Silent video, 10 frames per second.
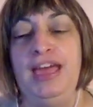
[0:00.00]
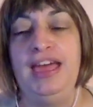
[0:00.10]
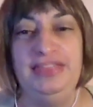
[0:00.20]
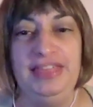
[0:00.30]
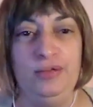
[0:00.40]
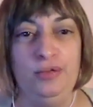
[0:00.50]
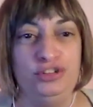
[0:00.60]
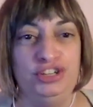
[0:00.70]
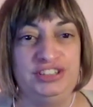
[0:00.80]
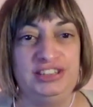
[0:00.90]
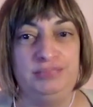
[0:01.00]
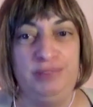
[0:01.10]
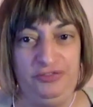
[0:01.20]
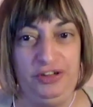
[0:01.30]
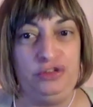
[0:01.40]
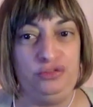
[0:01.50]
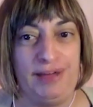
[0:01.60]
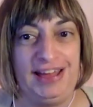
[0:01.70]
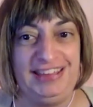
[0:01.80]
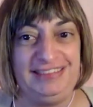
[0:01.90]
And they were just as befuddled
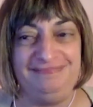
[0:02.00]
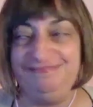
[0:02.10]
by it